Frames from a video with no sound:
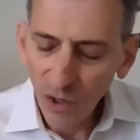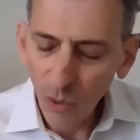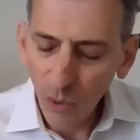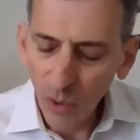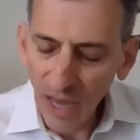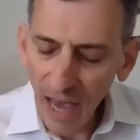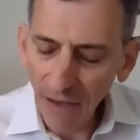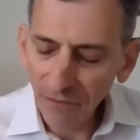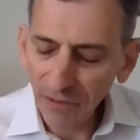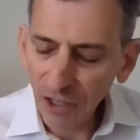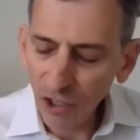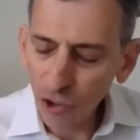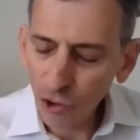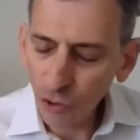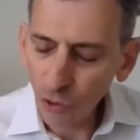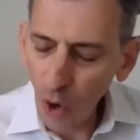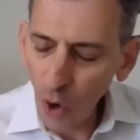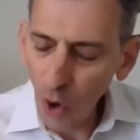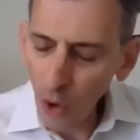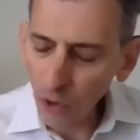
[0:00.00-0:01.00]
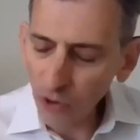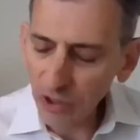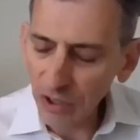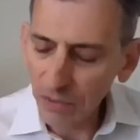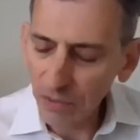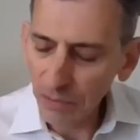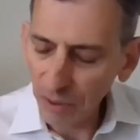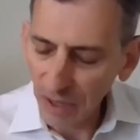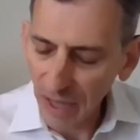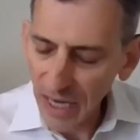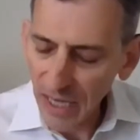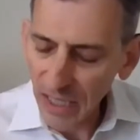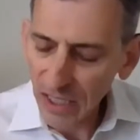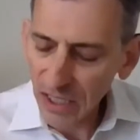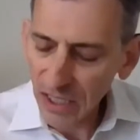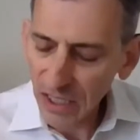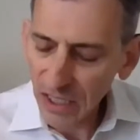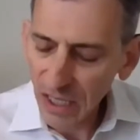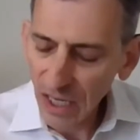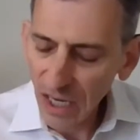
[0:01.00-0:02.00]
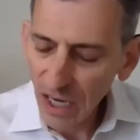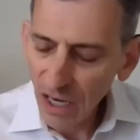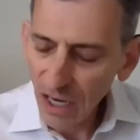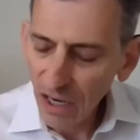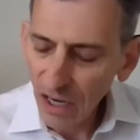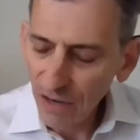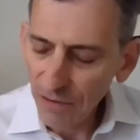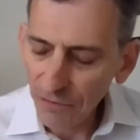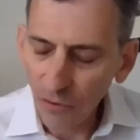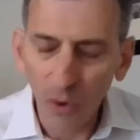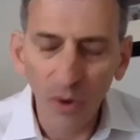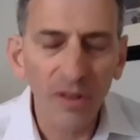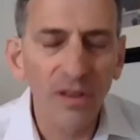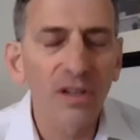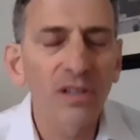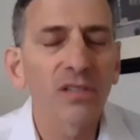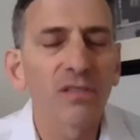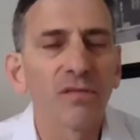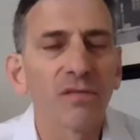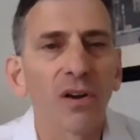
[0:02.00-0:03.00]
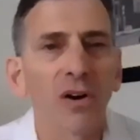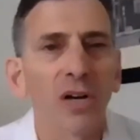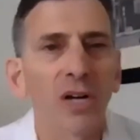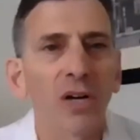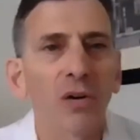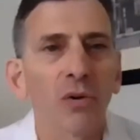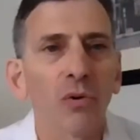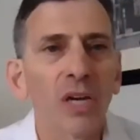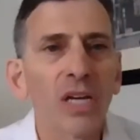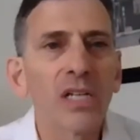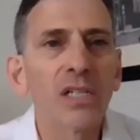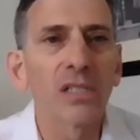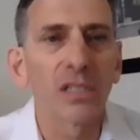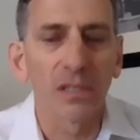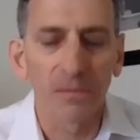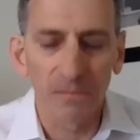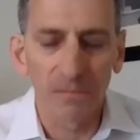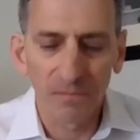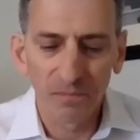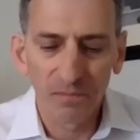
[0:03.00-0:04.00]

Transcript: We have controls in place for this very reason.